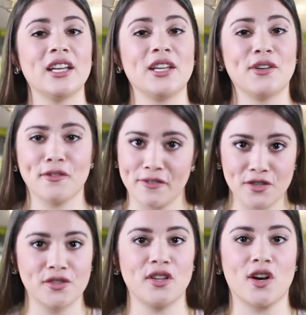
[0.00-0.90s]
Your
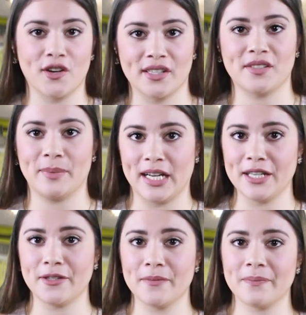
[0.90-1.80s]
official artist
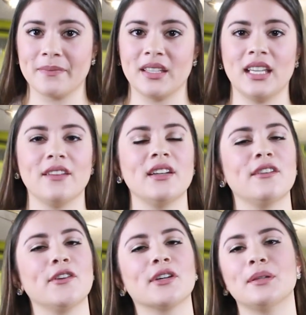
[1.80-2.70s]
bio. Even
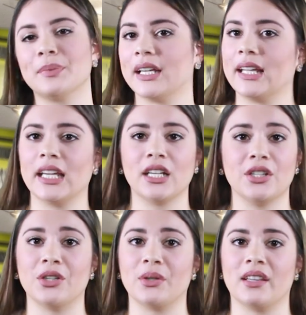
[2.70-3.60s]
if you're completely
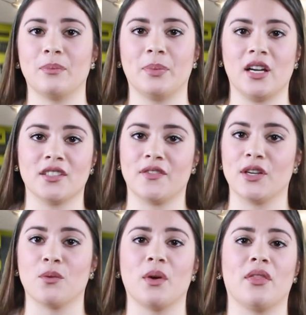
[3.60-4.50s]
unknown in the blog
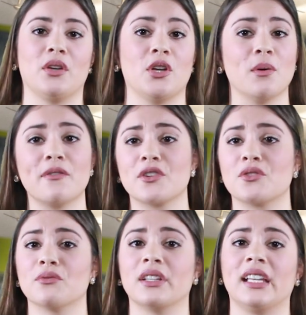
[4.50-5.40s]
sphere with no
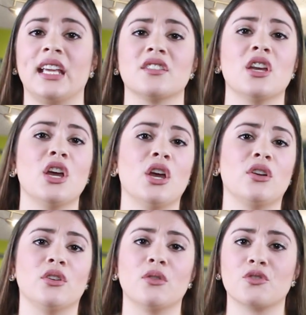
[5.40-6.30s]
official release,
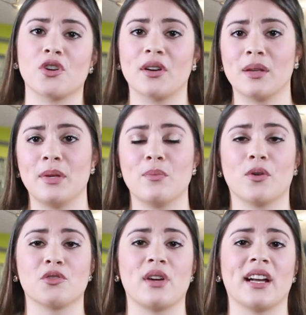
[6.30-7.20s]
no charting
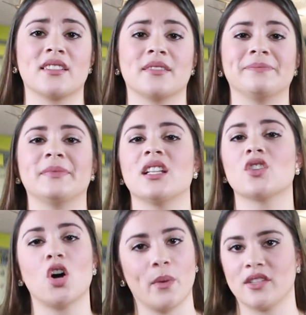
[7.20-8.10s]
Beatport tracks, it's
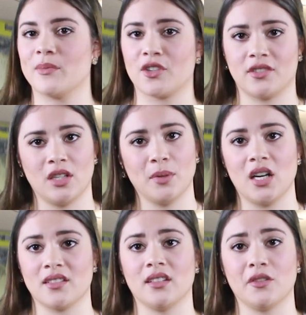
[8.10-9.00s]
always smart to tell
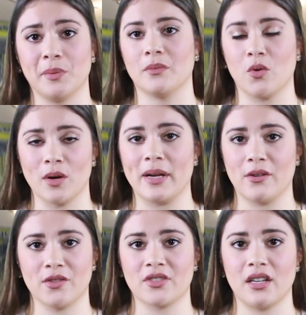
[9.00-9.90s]
blogs a little bit more
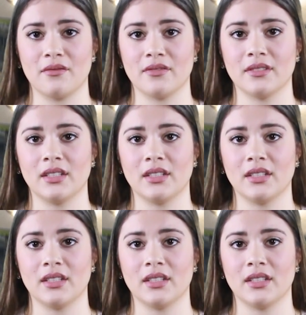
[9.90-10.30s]
about yourself.